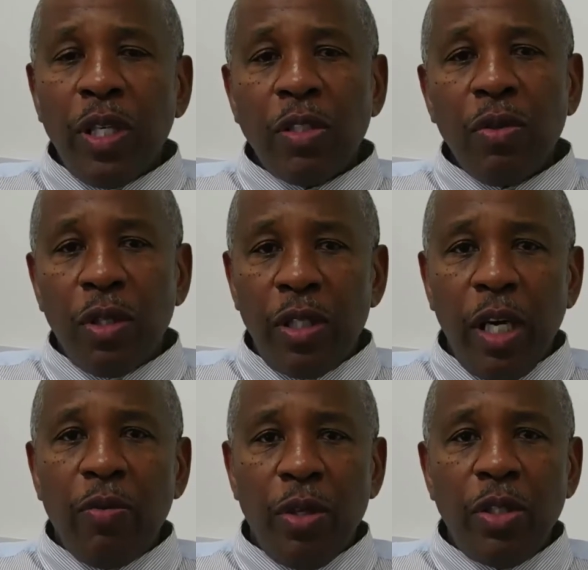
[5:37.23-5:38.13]
that's going to
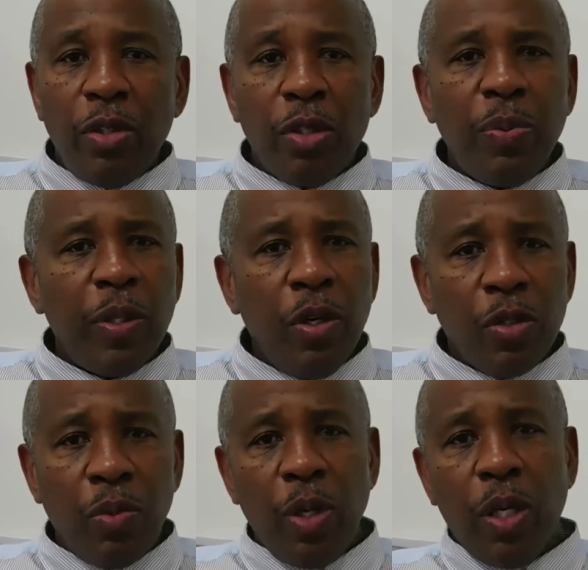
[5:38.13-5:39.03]
take research
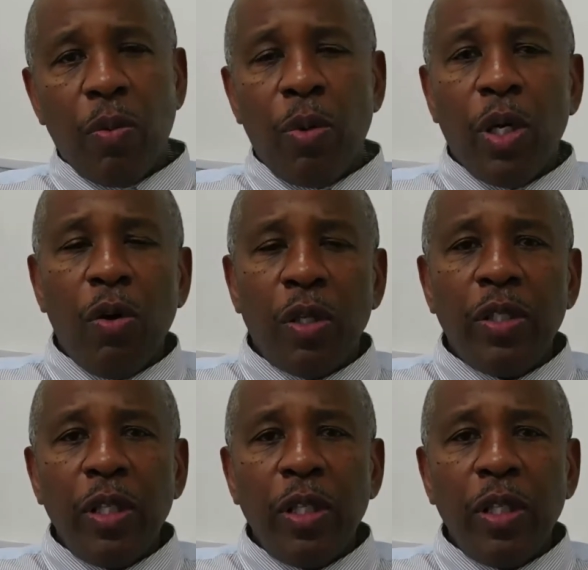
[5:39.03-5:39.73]
because we are going